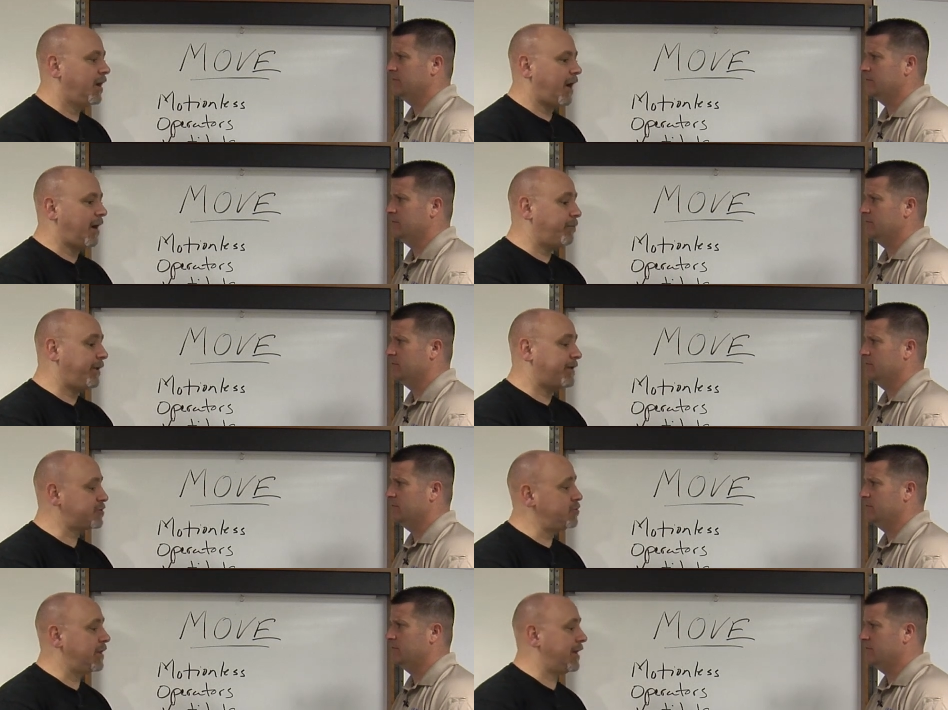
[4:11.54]
Speaker 1: Our
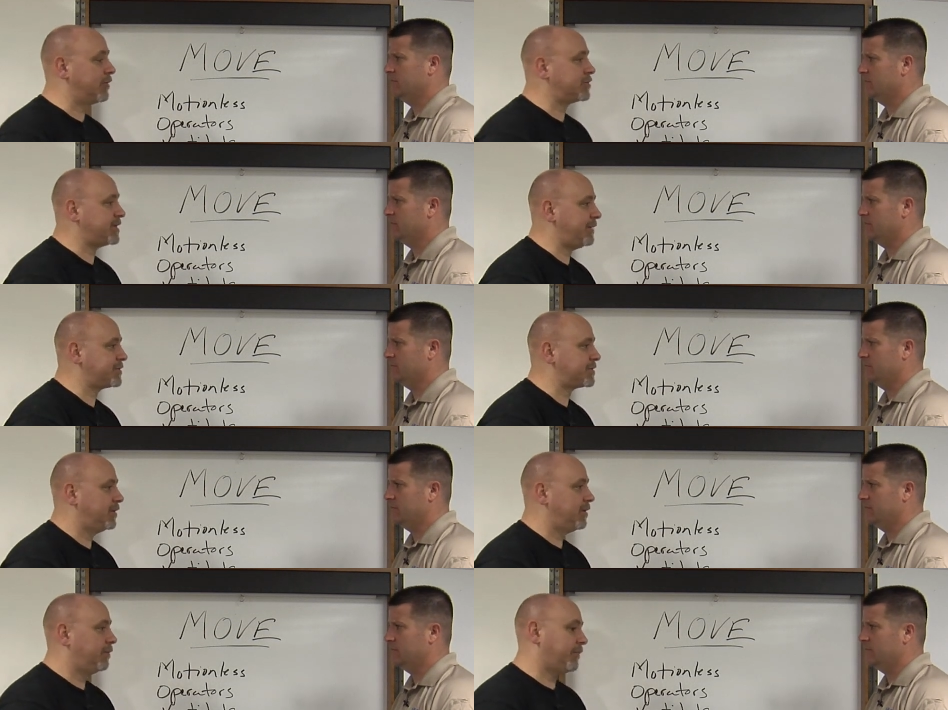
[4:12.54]
best two lateral steps
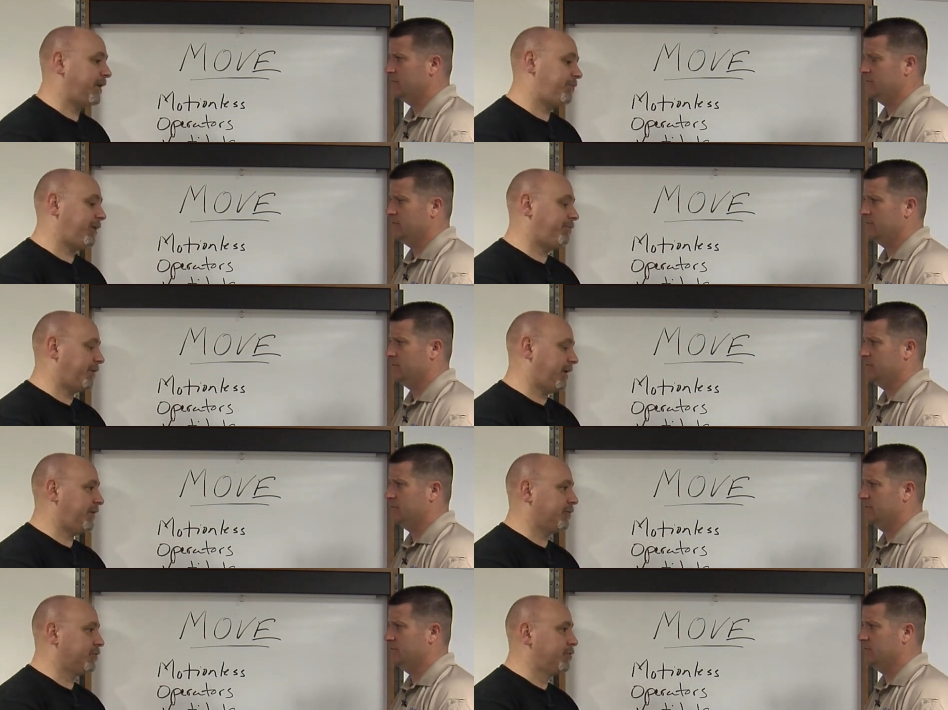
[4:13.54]
might be
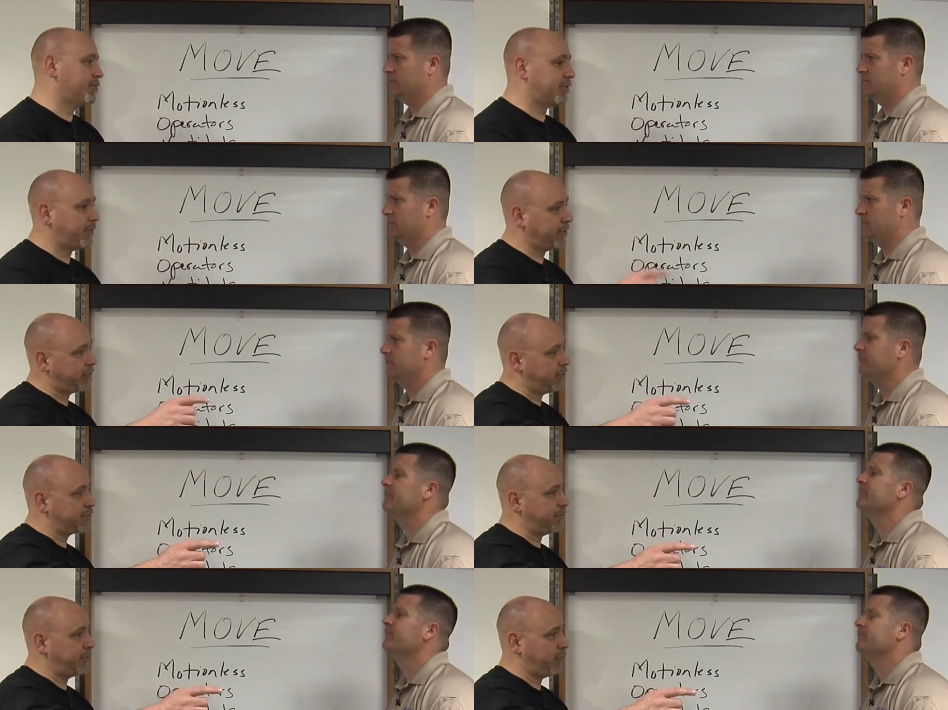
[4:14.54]
behind the cruiser, put the
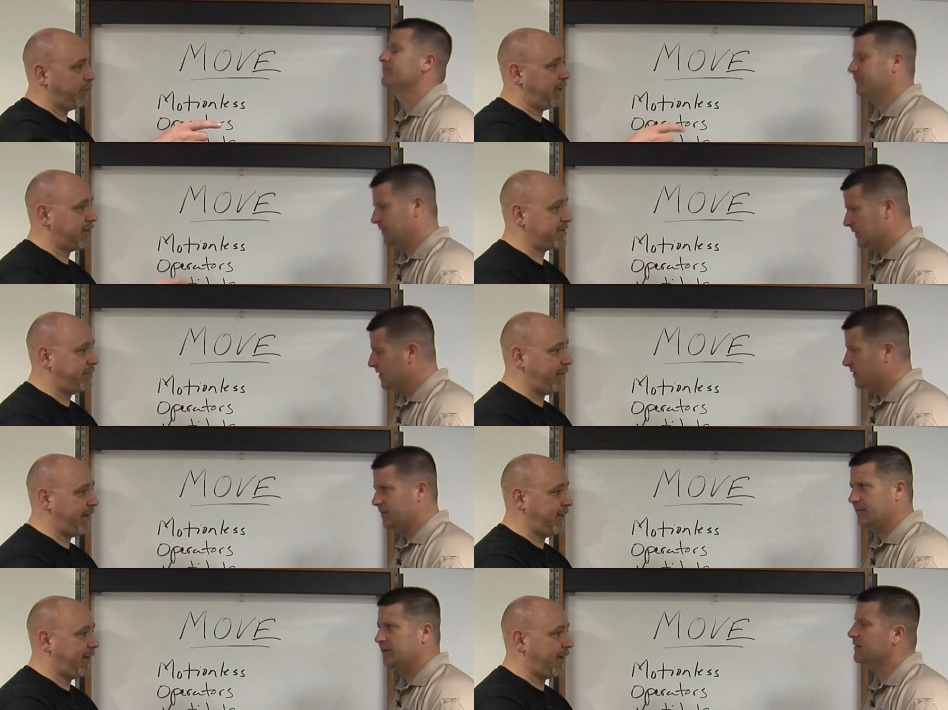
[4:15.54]
cruiser between us and the
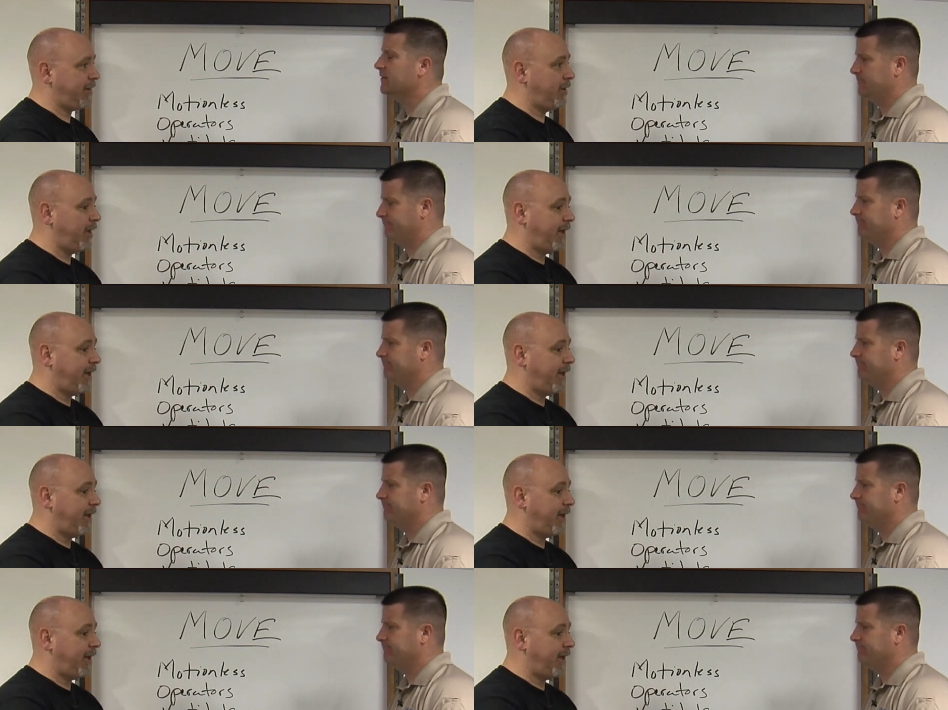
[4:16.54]
bad guy.